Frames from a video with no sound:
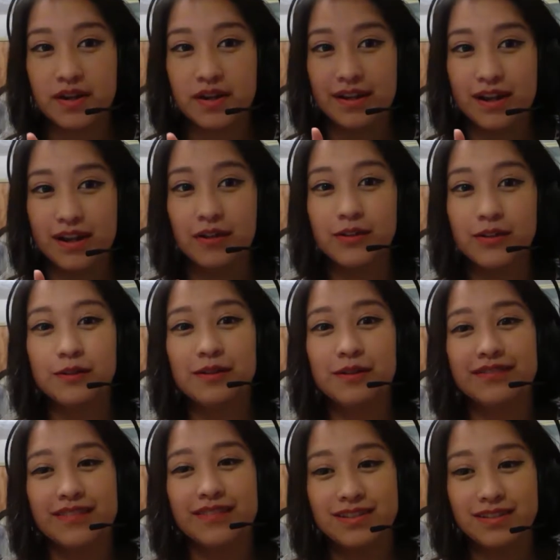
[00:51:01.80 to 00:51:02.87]
although
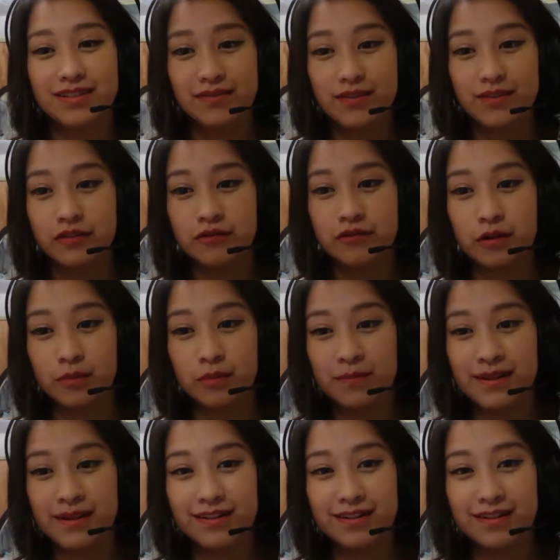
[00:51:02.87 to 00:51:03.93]
unless if you're a
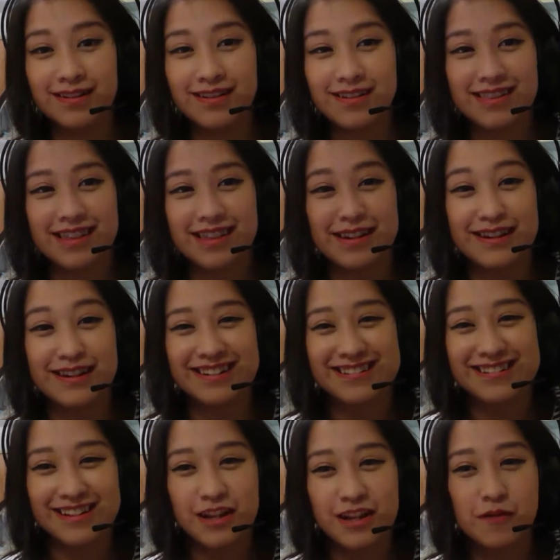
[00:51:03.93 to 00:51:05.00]
troublemaker, then
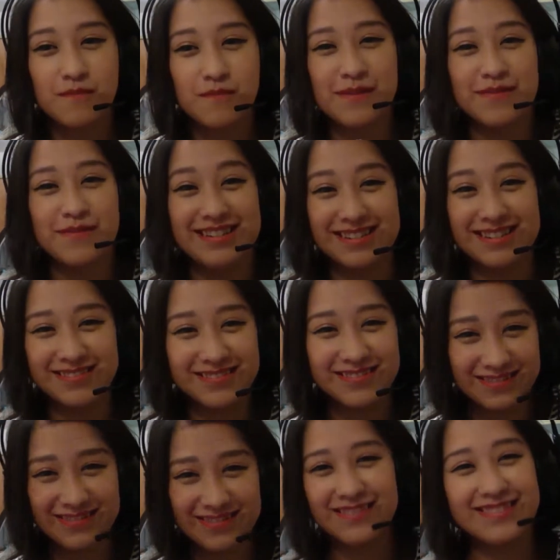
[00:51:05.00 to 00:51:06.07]
maybe don't.
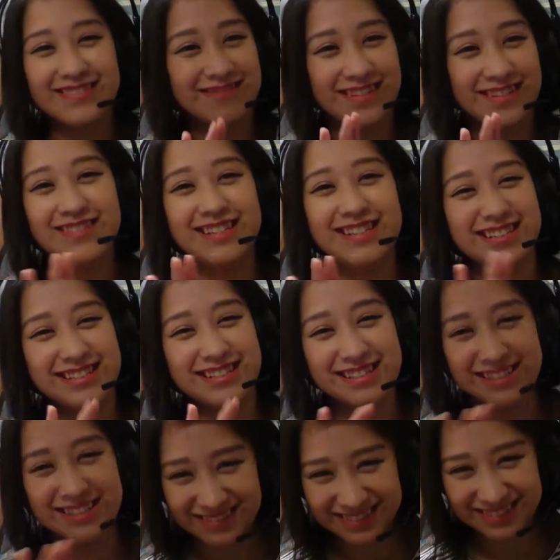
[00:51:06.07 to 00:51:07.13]
Maybe
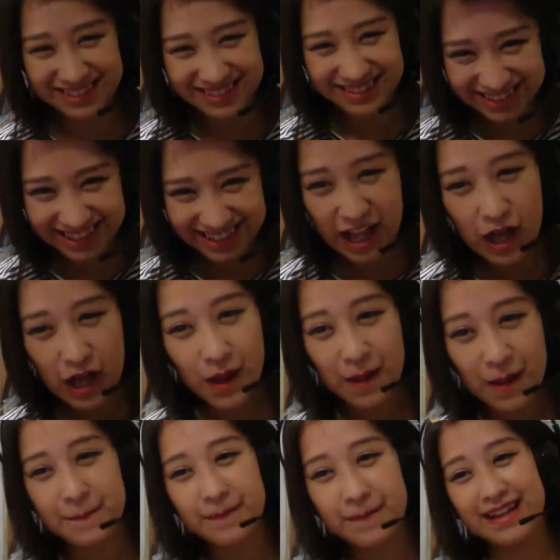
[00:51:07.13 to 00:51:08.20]
don't.
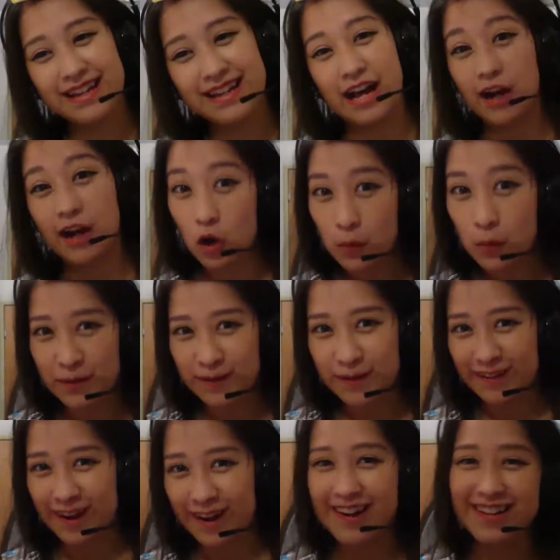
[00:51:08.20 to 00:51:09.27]
But I hope you're
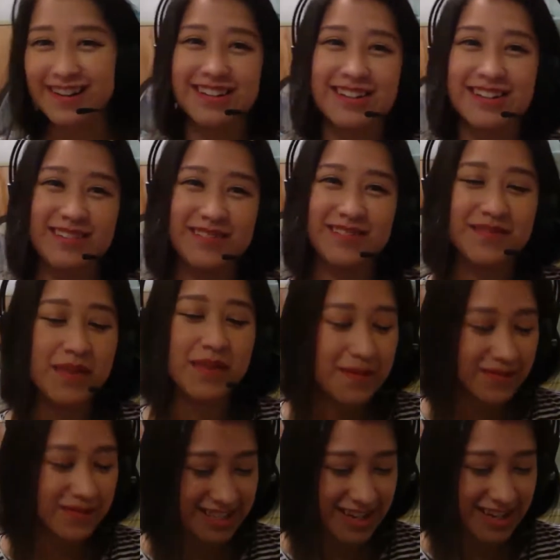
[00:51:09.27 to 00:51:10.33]
not. But
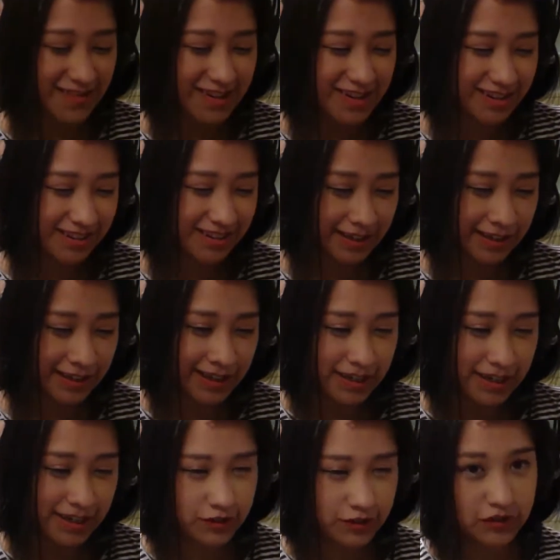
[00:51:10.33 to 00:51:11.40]
definitely
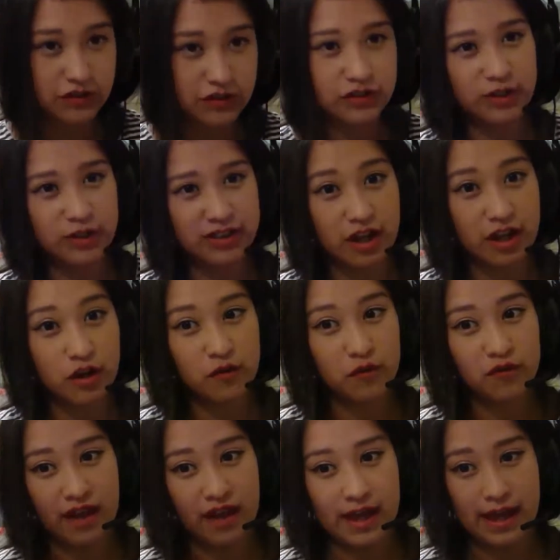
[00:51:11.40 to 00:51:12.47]
introduce yourself
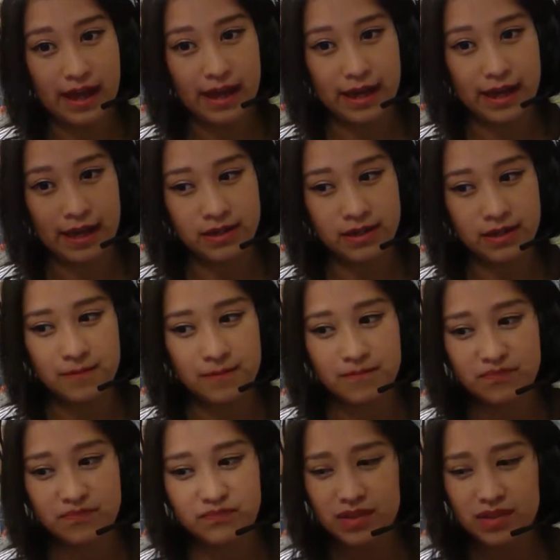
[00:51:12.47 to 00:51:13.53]
and
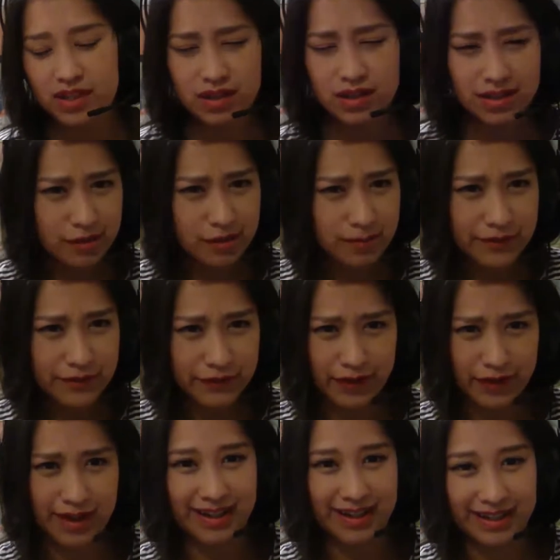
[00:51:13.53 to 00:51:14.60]
you'll be
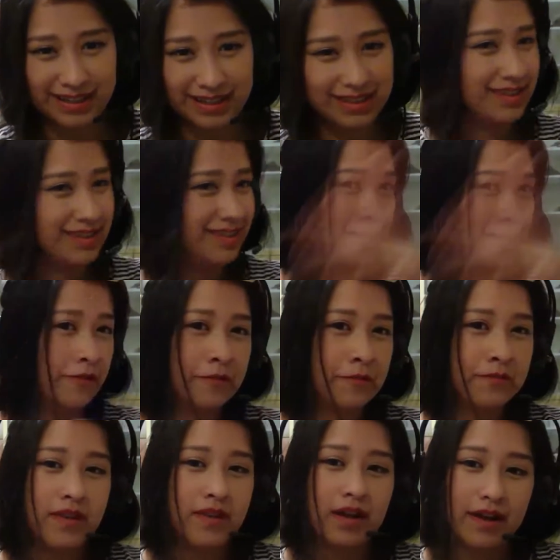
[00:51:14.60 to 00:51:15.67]
fine, you know.
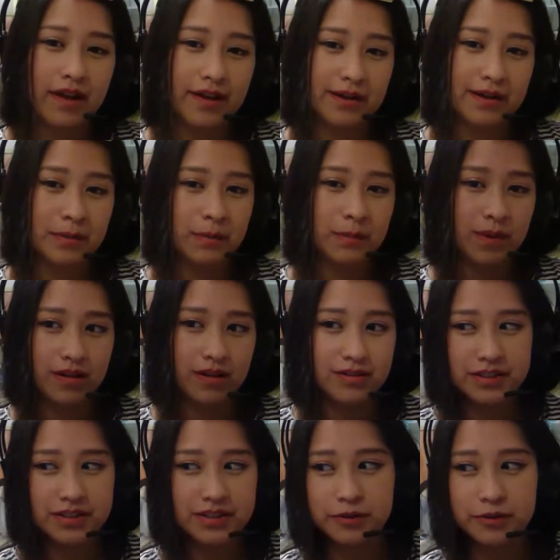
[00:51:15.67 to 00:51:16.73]

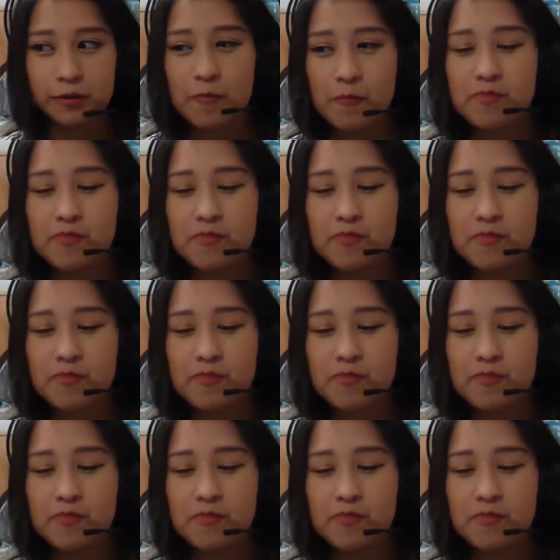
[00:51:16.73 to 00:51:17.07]
Also,